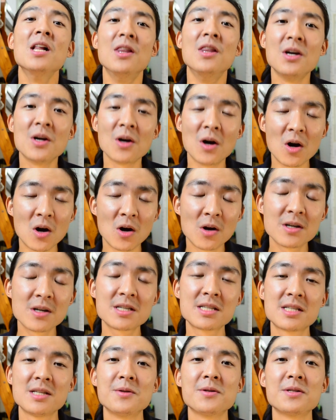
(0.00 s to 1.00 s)
there are
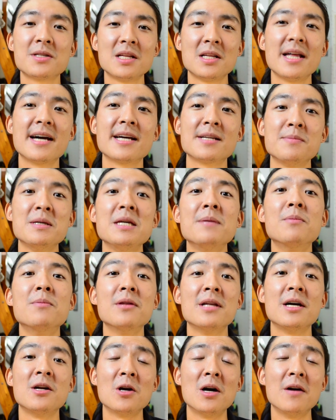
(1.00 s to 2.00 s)
still select
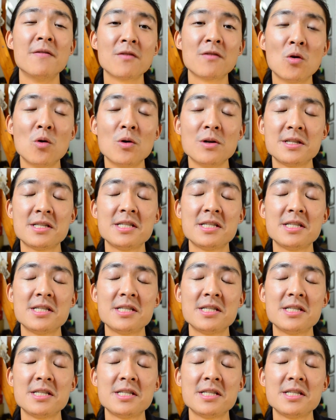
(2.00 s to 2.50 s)
people that are of course